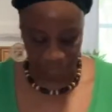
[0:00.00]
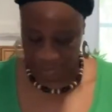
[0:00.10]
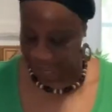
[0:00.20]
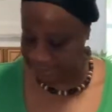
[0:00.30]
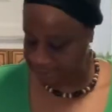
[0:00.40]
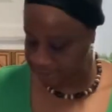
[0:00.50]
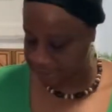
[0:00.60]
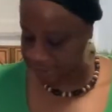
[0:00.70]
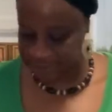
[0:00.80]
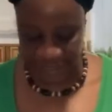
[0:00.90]
getting
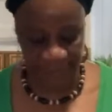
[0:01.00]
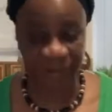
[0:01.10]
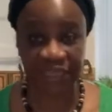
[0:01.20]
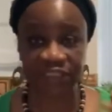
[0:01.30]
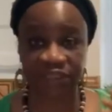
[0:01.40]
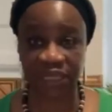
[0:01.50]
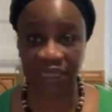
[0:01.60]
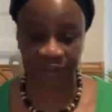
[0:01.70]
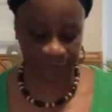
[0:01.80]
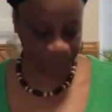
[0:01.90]
these niblets
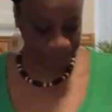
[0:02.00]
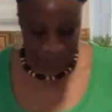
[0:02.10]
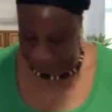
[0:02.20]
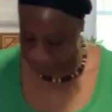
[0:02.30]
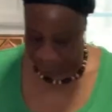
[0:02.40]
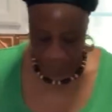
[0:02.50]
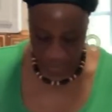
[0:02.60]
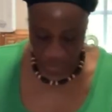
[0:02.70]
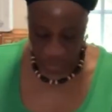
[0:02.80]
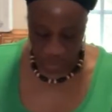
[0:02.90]
done.
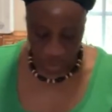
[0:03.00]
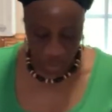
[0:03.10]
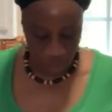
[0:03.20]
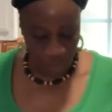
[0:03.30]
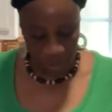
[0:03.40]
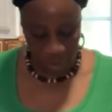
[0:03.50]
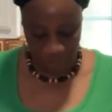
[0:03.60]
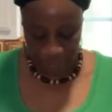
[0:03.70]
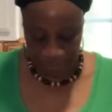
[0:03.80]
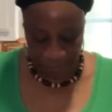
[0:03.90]
We're
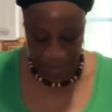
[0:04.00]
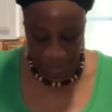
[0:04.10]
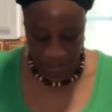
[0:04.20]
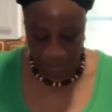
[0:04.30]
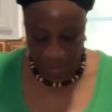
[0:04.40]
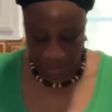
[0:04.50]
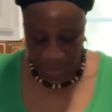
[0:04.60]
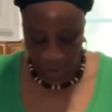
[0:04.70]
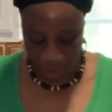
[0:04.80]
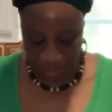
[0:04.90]
going to peel
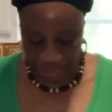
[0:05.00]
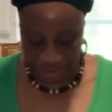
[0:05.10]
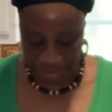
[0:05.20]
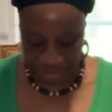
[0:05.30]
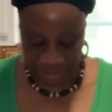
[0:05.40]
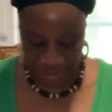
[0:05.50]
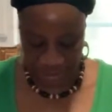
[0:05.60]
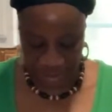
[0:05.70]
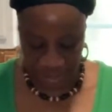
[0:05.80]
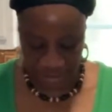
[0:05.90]
the oranges.
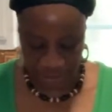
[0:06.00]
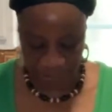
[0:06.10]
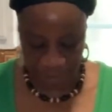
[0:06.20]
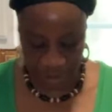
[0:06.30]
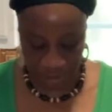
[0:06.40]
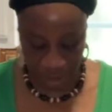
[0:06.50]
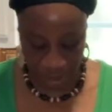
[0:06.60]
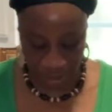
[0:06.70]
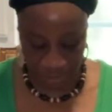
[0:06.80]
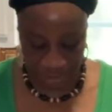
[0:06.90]
Yes, you peel your
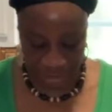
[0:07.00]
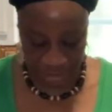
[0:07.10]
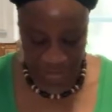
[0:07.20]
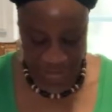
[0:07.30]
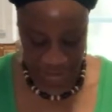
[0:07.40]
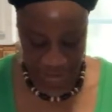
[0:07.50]
oranges.